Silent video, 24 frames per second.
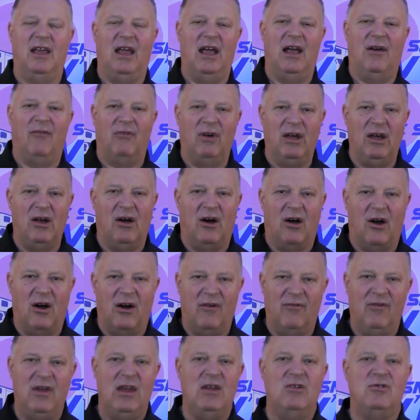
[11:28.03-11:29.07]
every
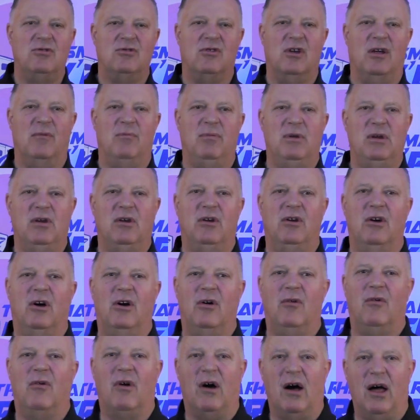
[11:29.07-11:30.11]
RV trip you
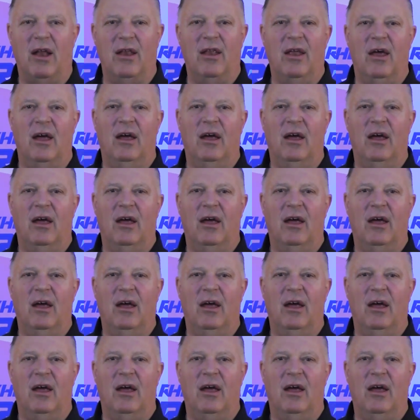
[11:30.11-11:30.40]
go on.